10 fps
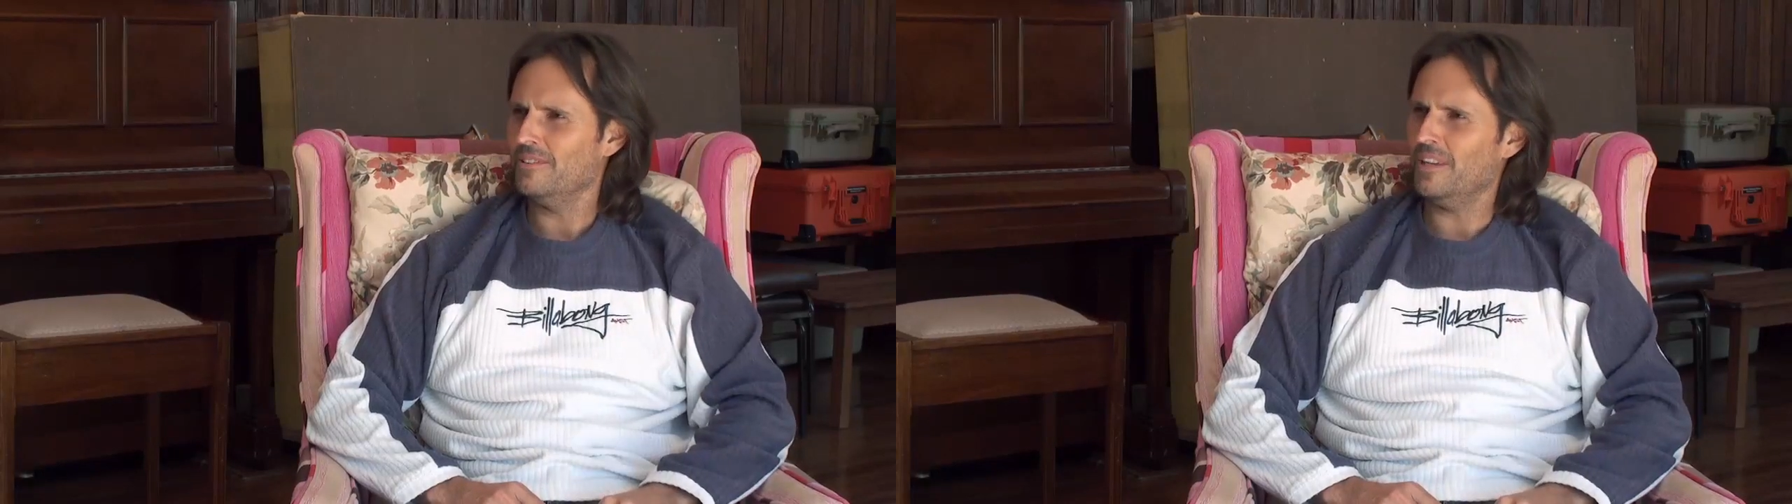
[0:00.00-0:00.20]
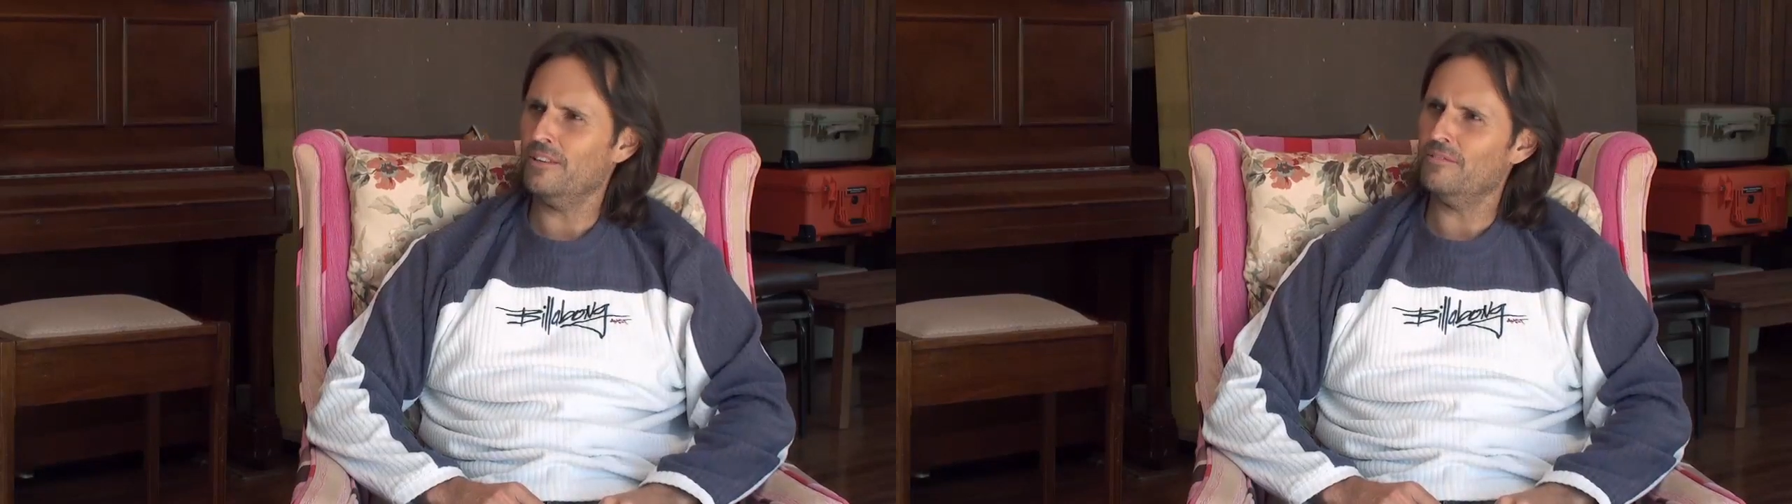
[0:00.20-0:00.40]

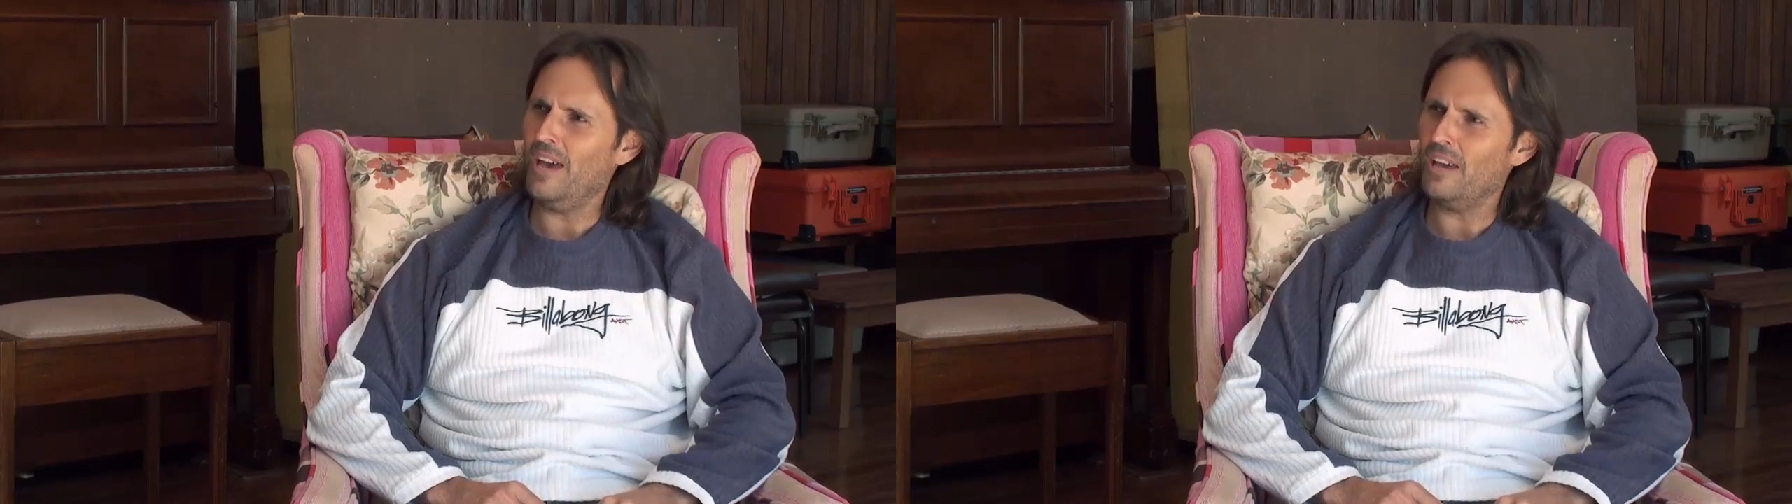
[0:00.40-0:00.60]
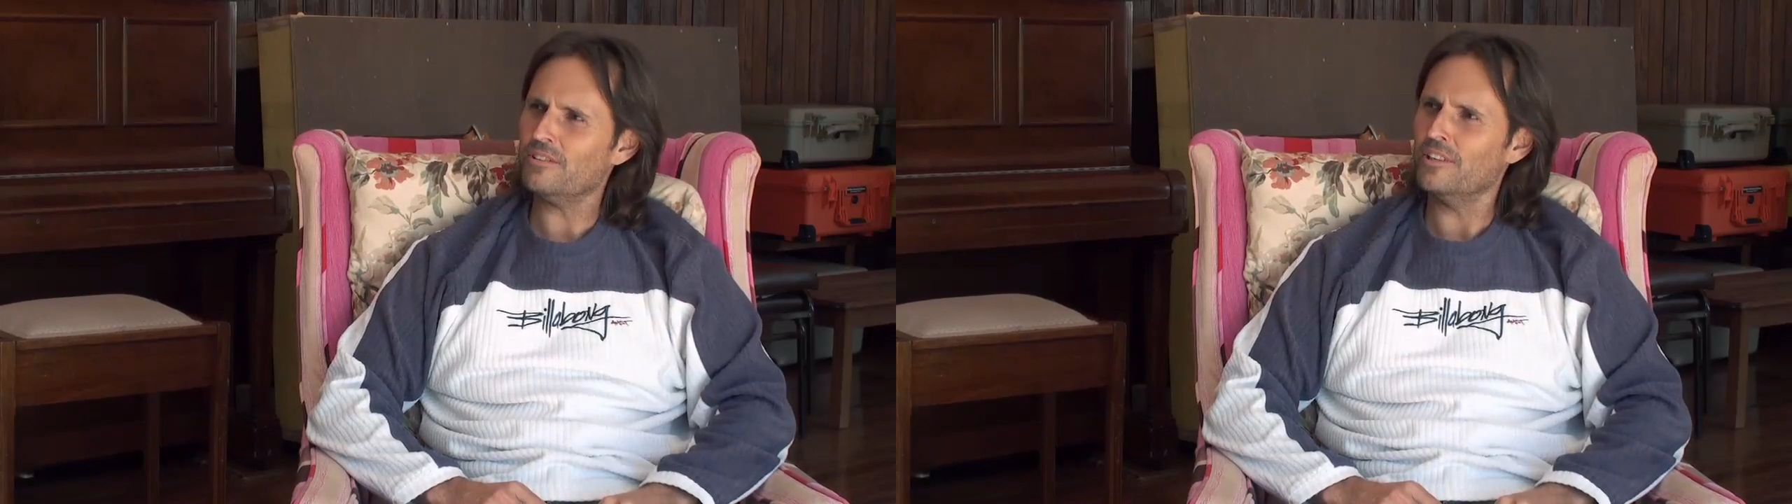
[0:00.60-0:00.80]
that you've
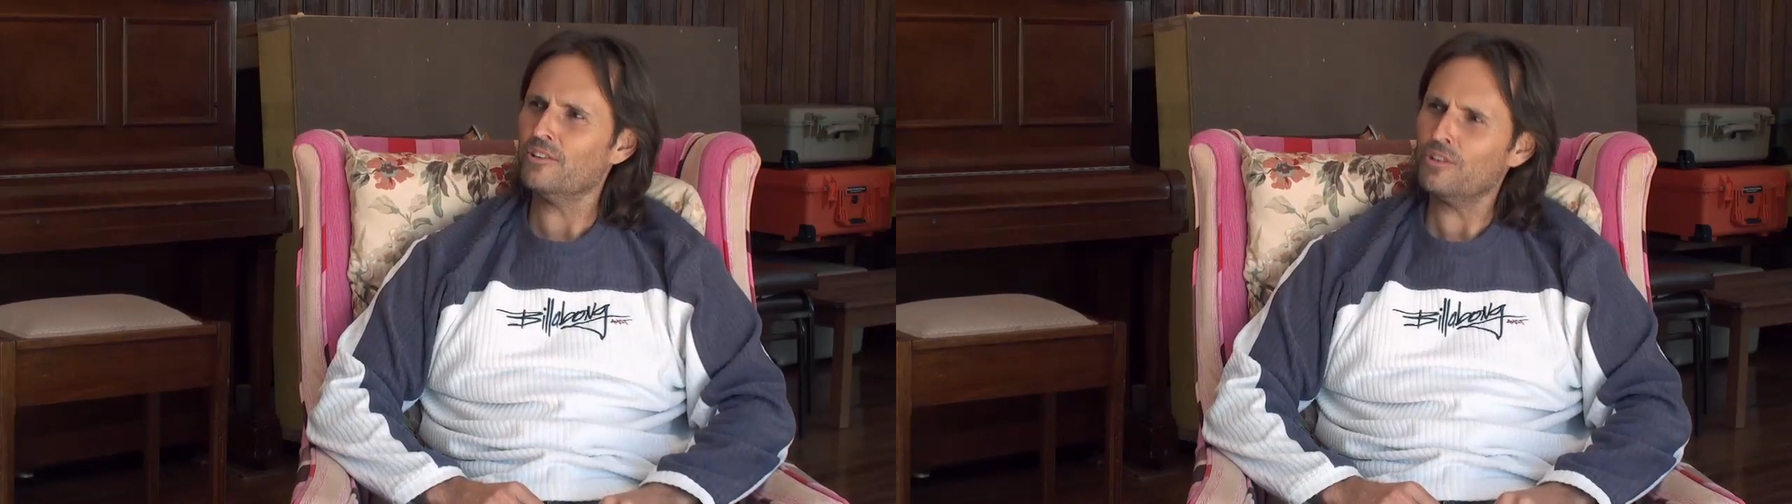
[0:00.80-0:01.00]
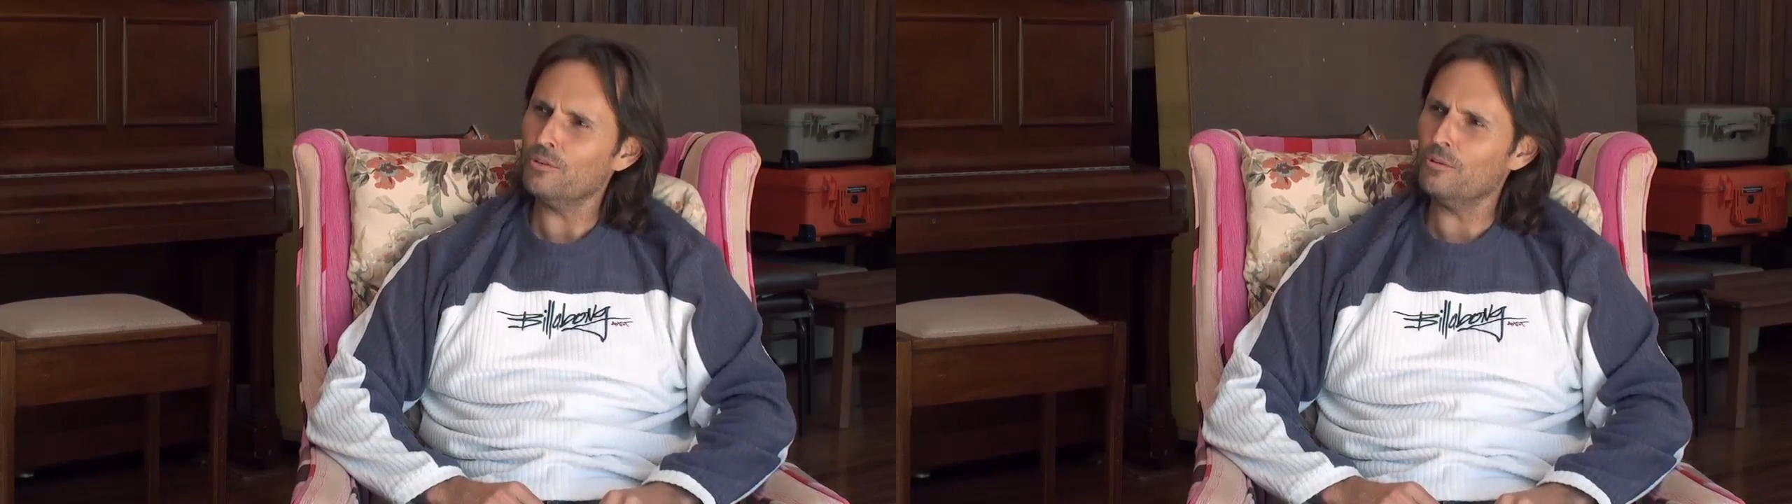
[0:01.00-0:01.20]
actually
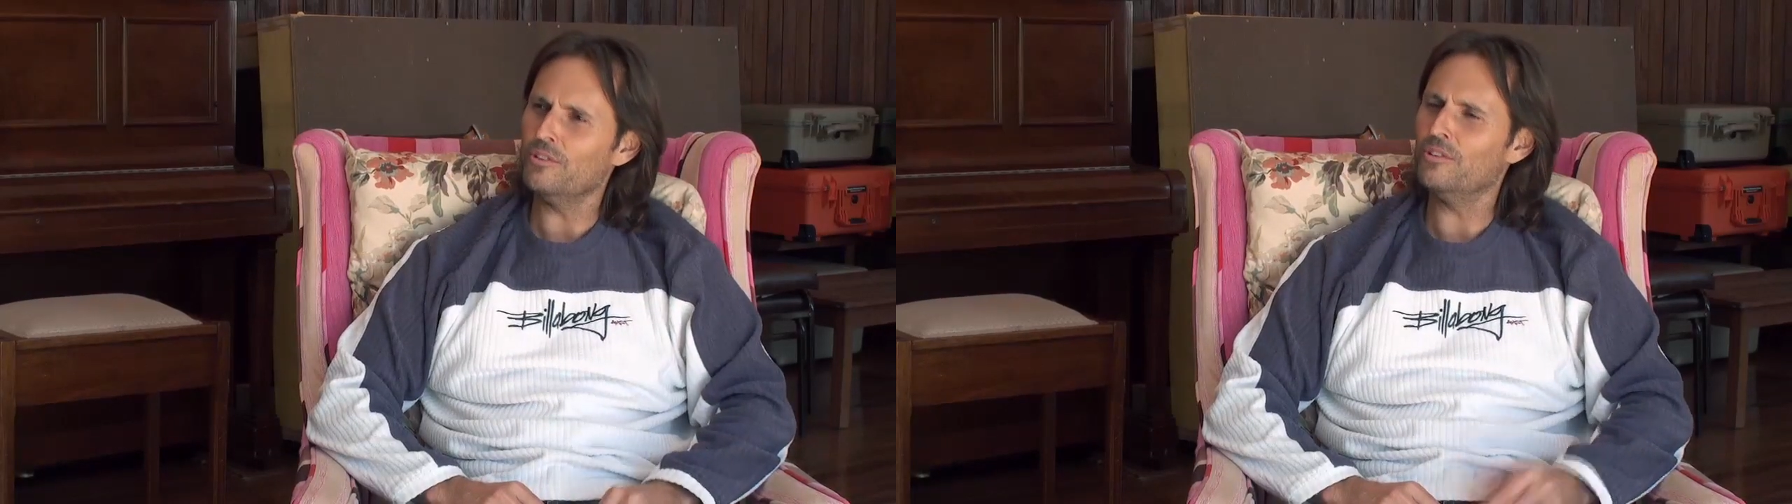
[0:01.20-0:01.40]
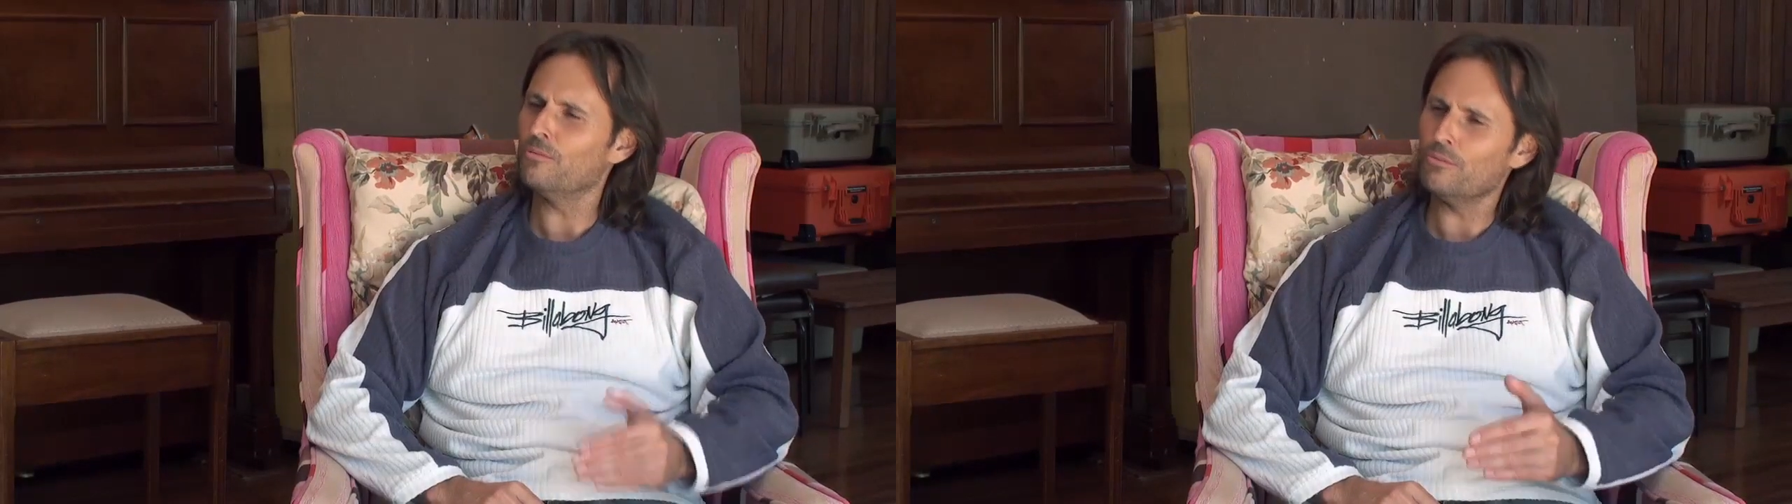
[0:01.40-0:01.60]
cured the